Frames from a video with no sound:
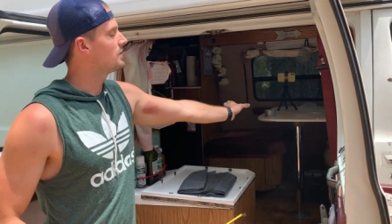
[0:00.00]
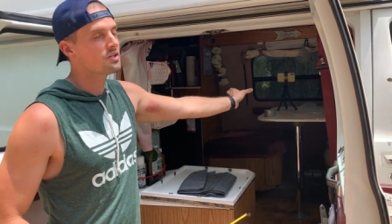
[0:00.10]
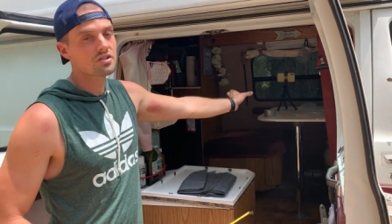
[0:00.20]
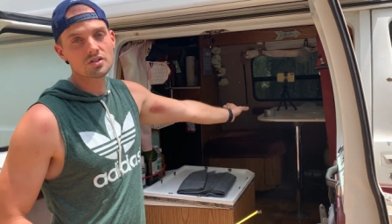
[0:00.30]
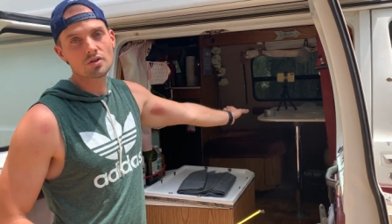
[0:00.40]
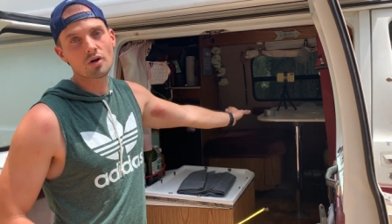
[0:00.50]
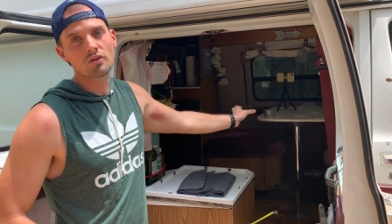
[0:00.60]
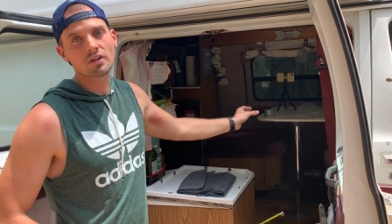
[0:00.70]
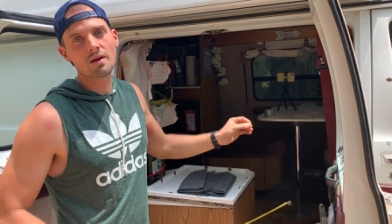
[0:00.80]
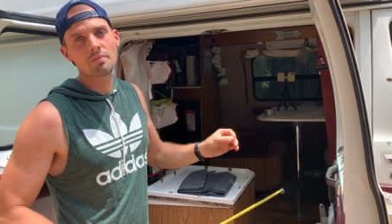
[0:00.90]
inches
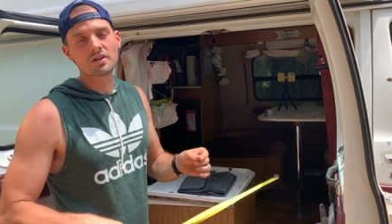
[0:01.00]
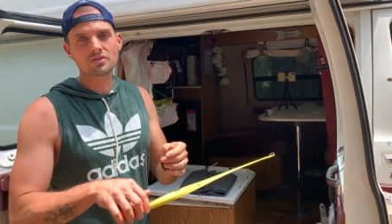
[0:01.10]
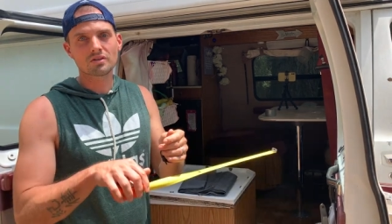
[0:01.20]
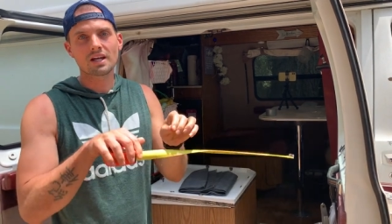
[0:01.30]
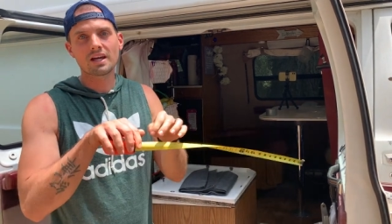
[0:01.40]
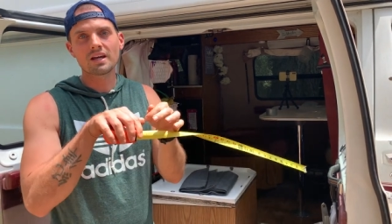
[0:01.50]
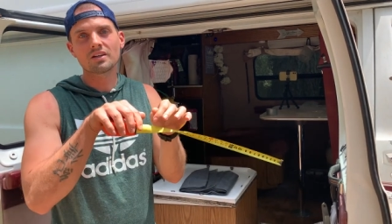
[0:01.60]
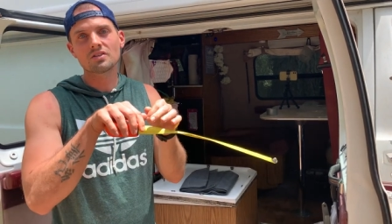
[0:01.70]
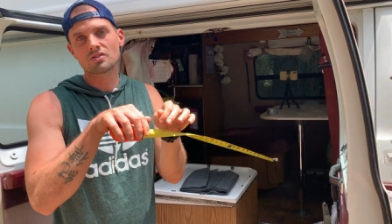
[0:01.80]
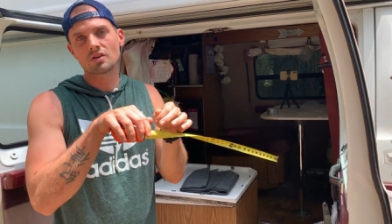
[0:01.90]
overlapping so Diane
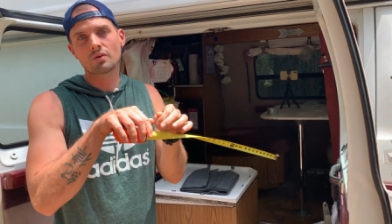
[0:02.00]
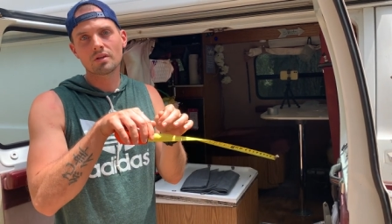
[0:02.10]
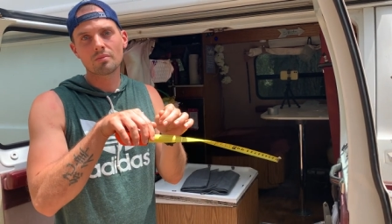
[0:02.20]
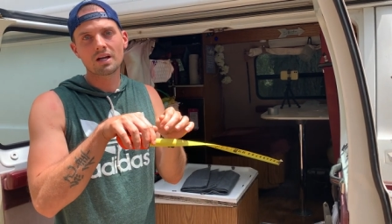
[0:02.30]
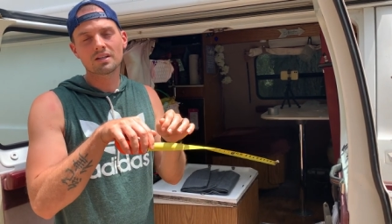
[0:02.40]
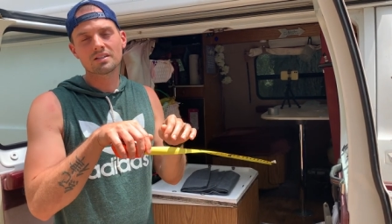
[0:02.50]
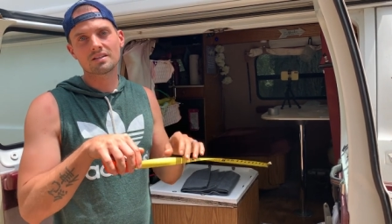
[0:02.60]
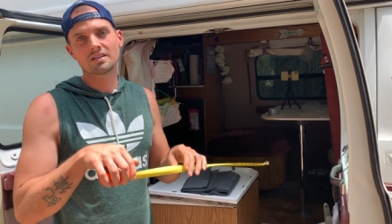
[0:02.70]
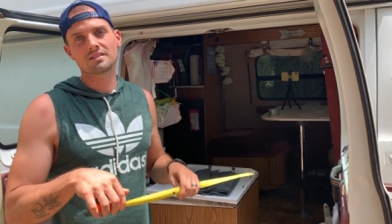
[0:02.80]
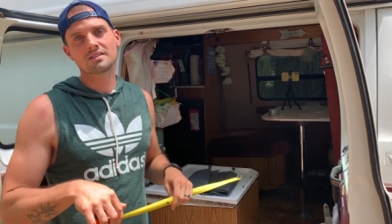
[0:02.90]
can sew in the magnets
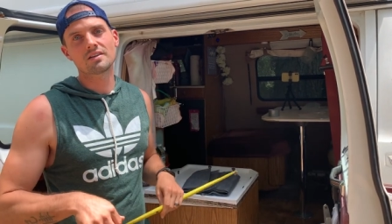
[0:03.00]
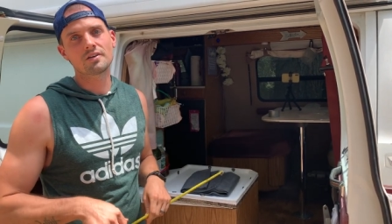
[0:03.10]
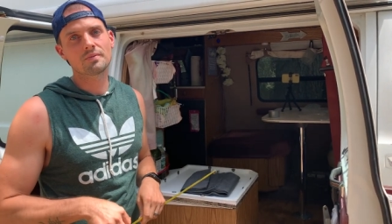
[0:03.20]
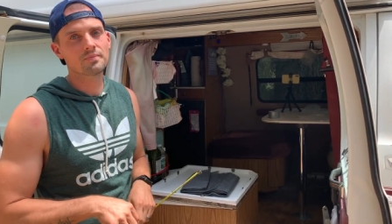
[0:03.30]
on the center.